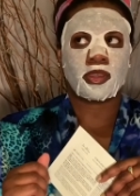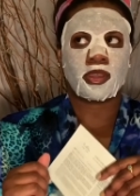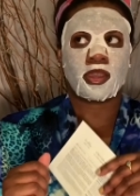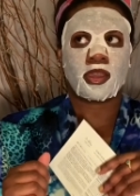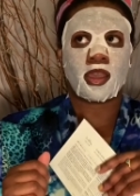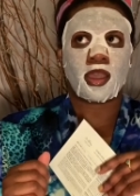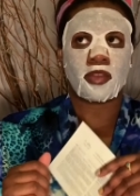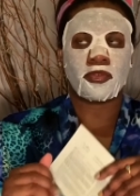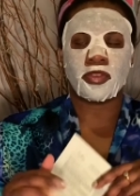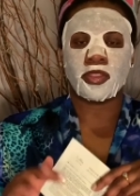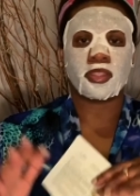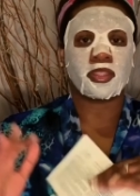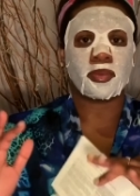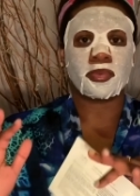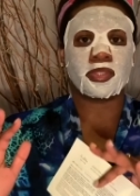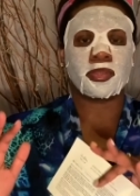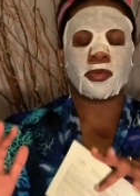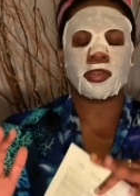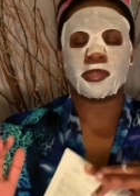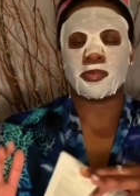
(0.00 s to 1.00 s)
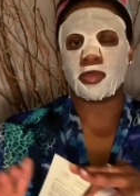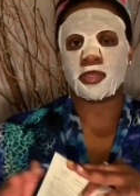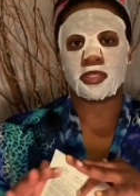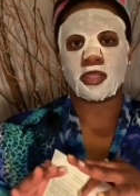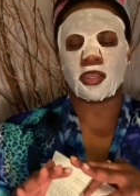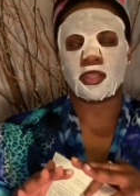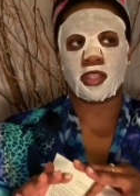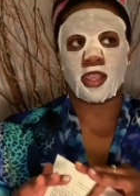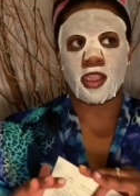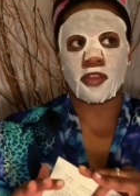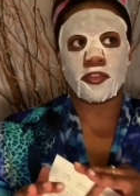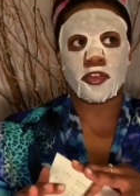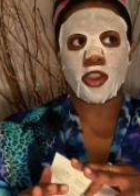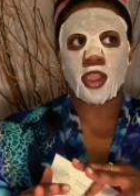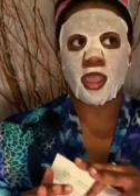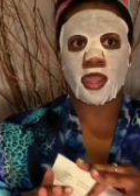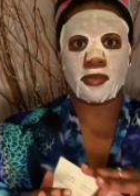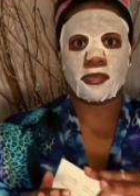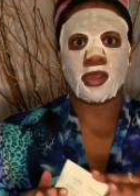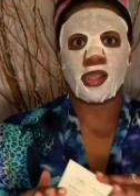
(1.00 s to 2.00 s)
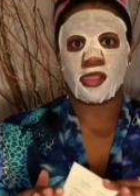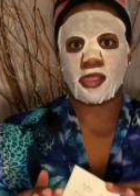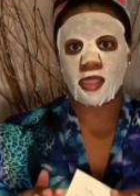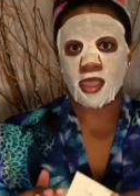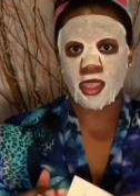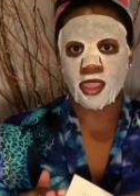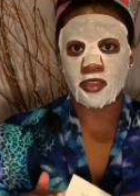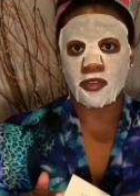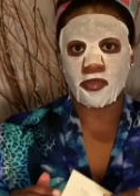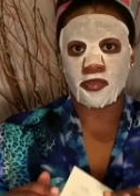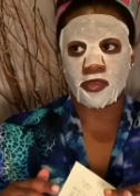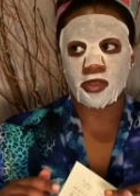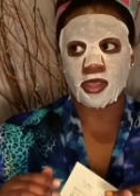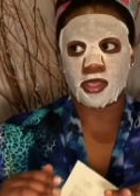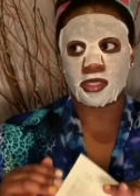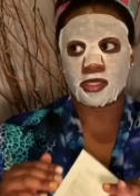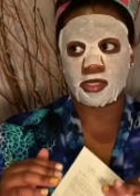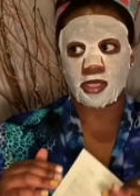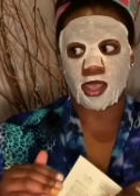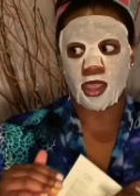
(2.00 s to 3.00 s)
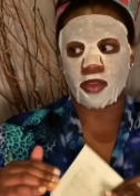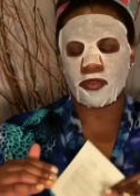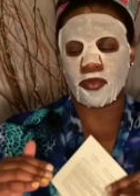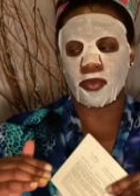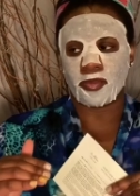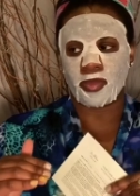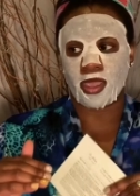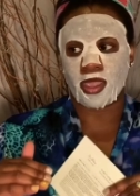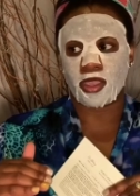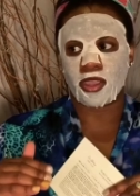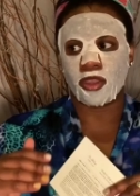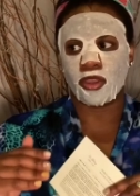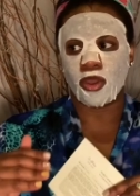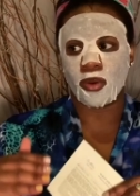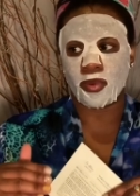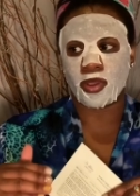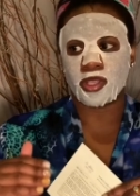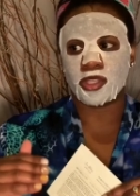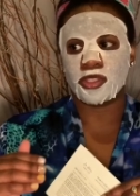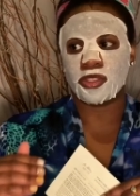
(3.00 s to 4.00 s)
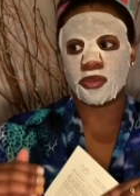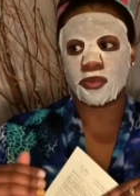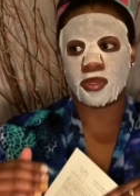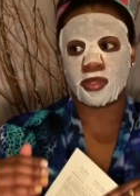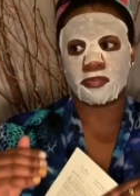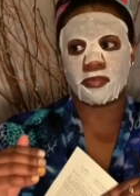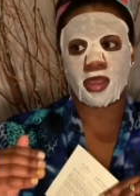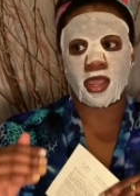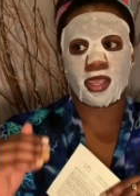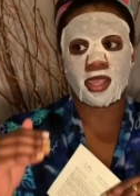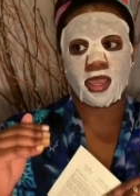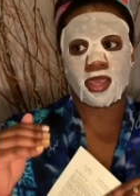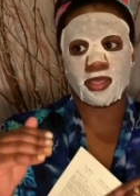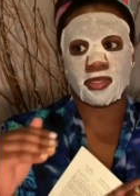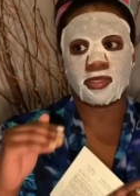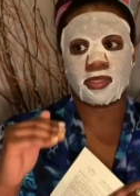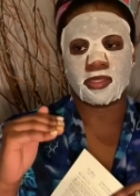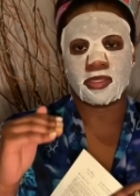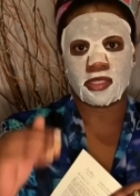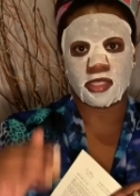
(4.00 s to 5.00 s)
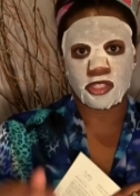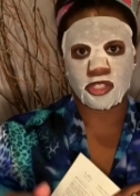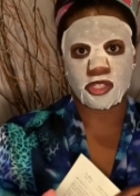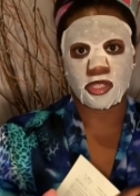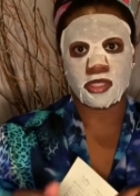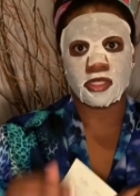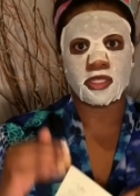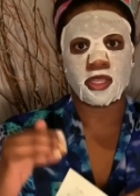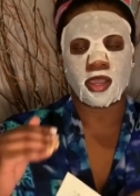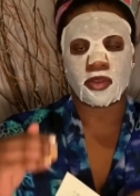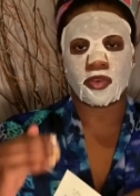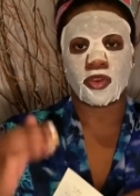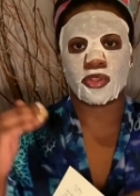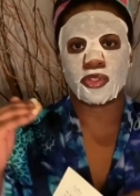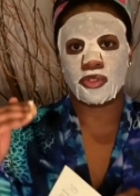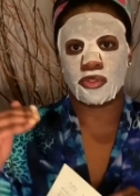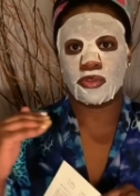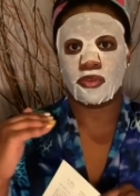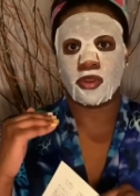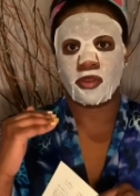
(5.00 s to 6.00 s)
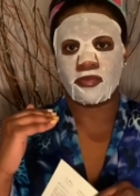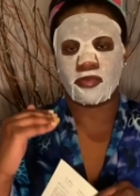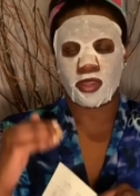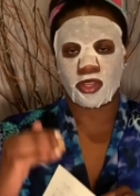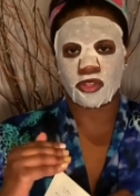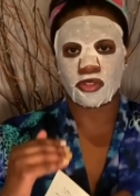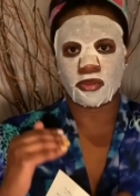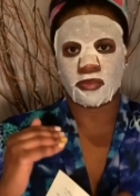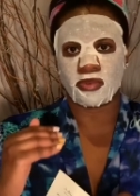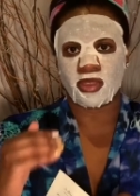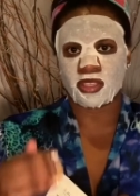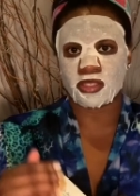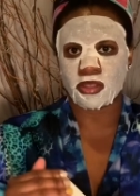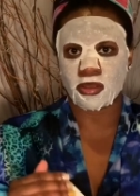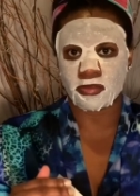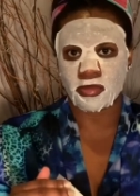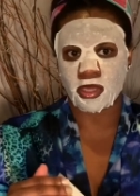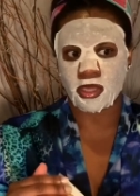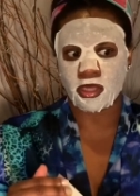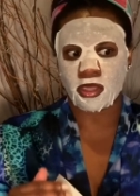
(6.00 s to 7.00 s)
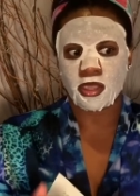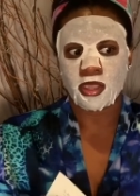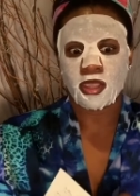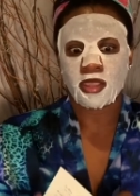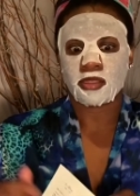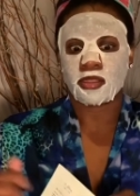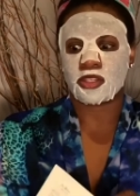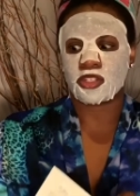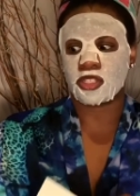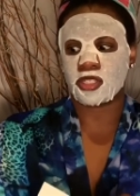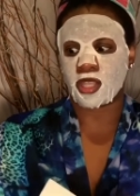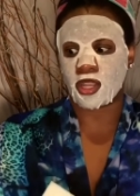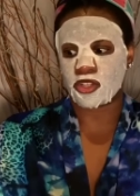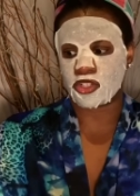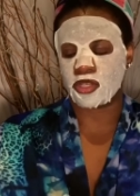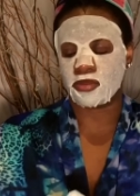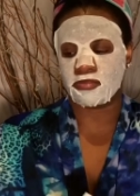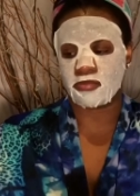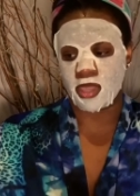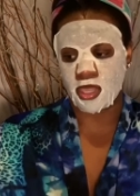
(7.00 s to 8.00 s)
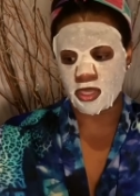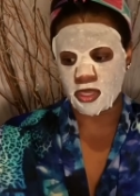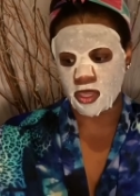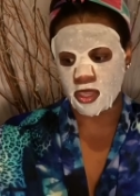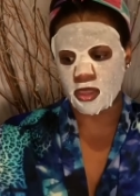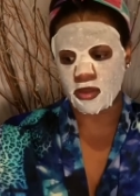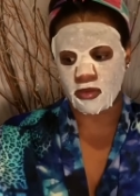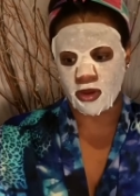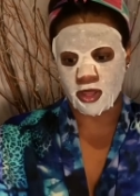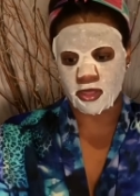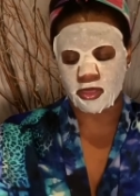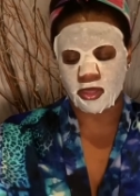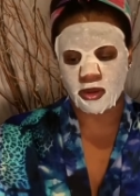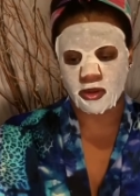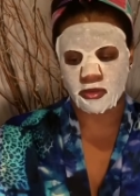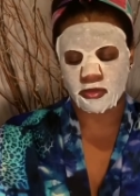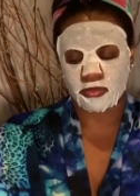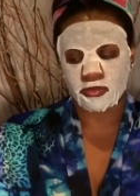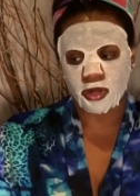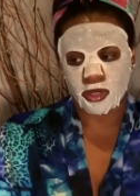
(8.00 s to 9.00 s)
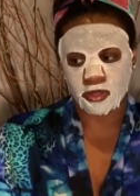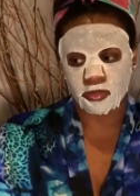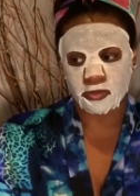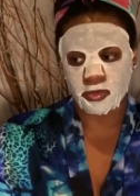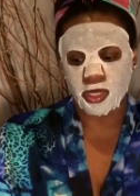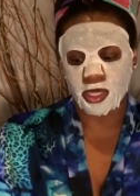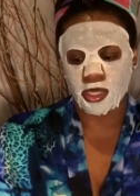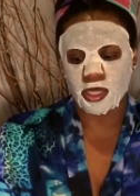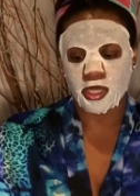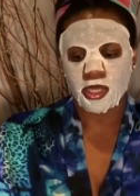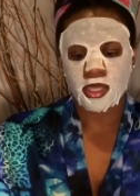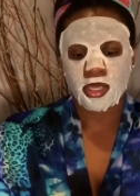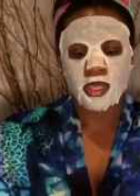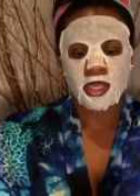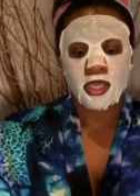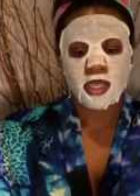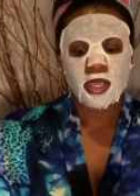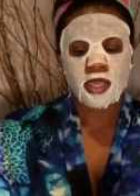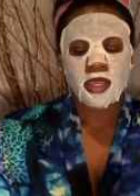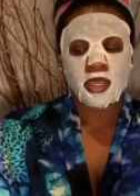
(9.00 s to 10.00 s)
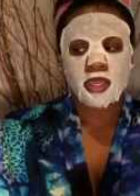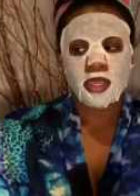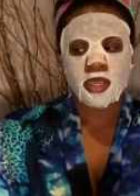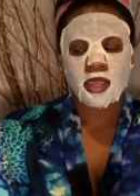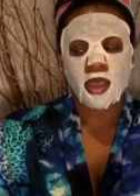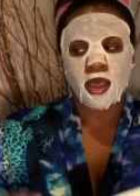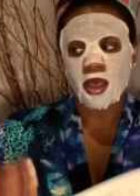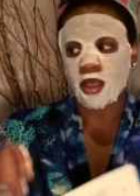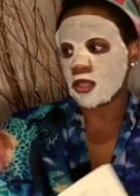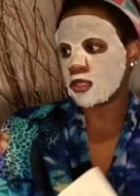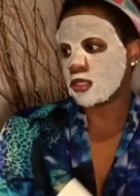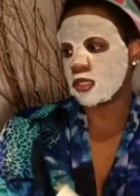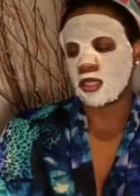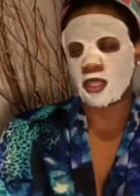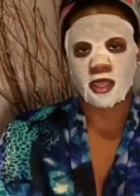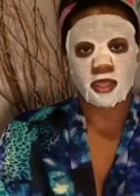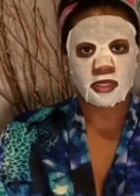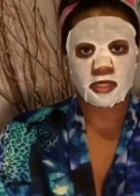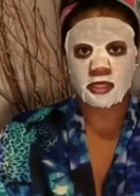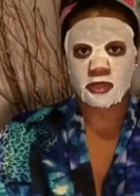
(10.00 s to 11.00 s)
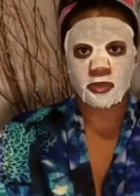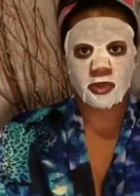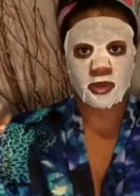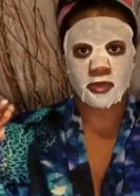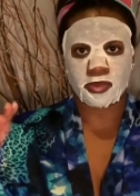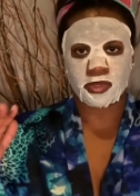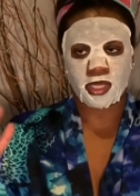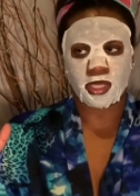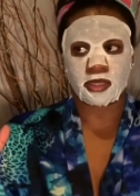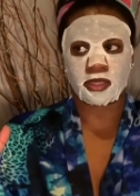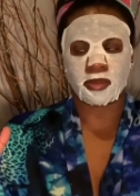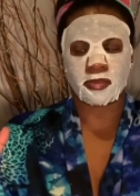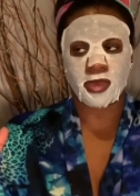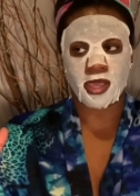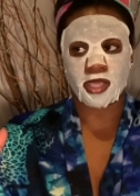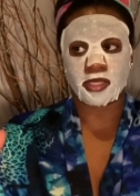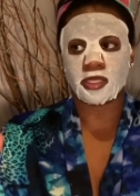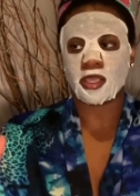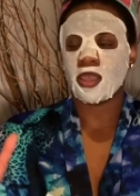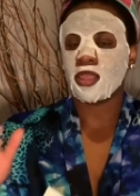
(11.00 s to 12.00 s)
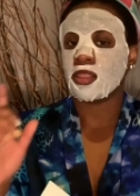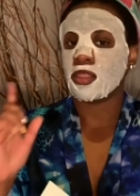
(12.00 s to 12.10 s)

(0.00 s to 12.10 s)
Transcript: I feel like that was the best mask I'd ever had in my life, aside from like going to my esthetician to have her do a facial mask on me that she's actually making right there in front of me. Huxley, I swear, was like the best.